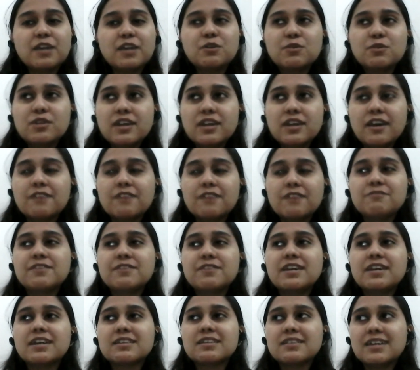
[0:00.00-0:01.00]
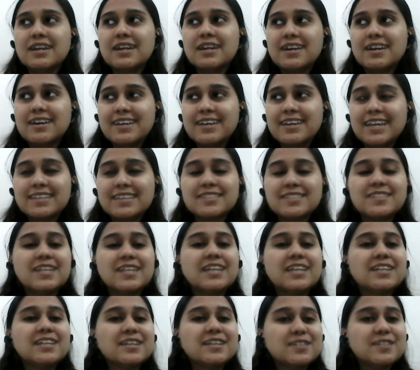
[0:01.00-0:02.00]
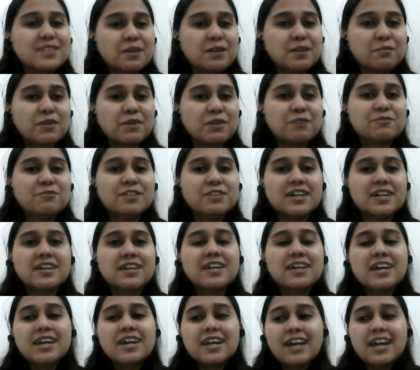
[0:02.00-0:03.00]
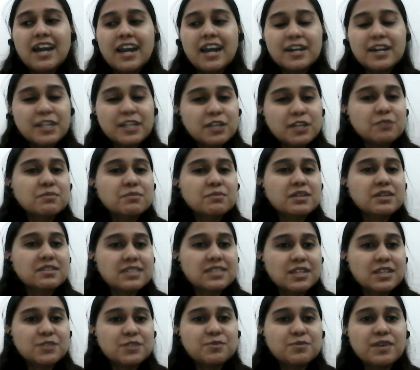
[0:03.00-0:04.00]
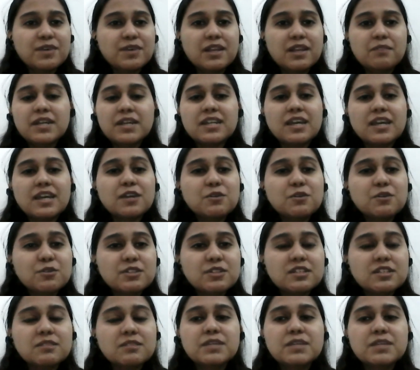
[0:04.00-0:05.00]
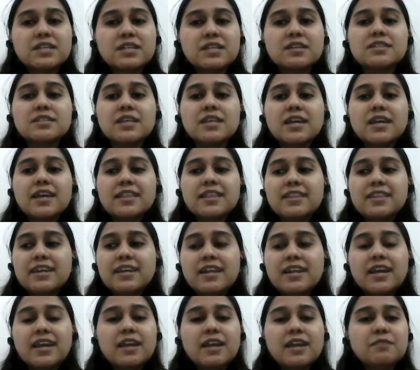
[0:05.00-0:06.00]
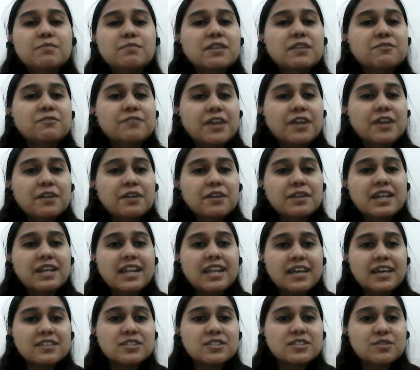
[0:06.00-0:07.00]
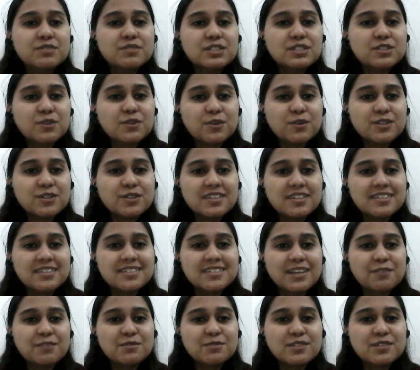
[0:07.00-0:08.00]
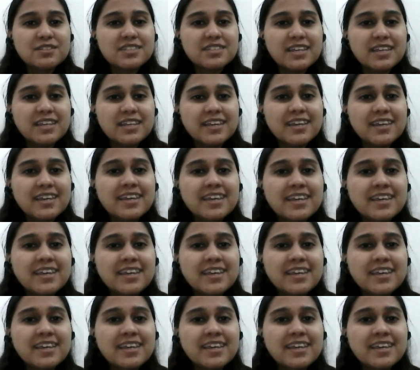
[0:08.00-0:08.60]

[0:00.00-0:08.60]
I could have extended some of the arguments as well, but I couldn't because there had been very less resources, I would say.